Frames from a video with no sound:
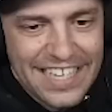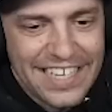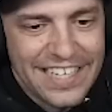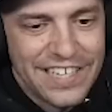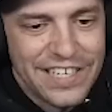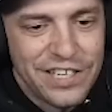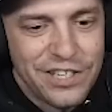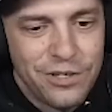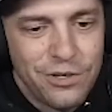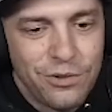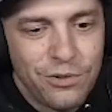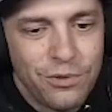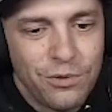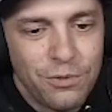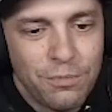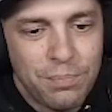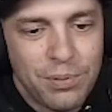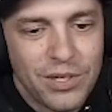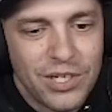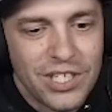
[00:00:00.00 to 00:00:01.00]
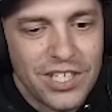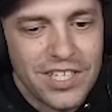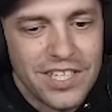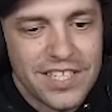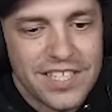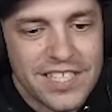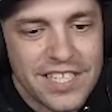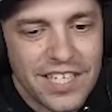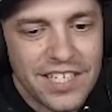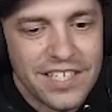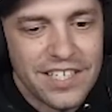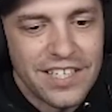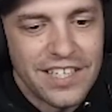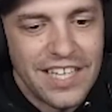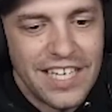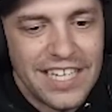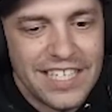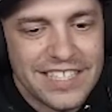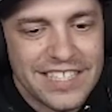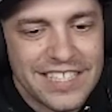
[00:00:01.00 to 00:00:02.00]
Can you put
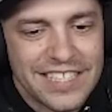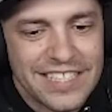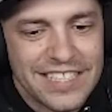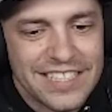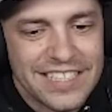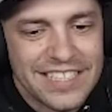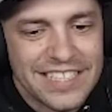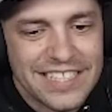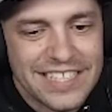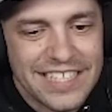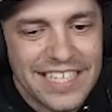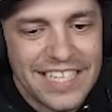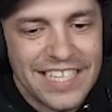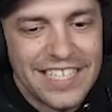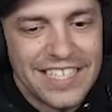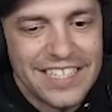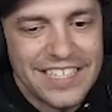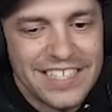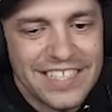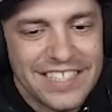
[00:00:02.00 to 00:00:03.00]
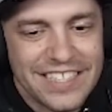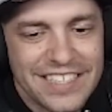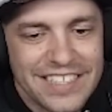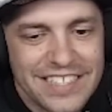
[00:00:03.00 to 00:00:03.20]
sunglasses on it?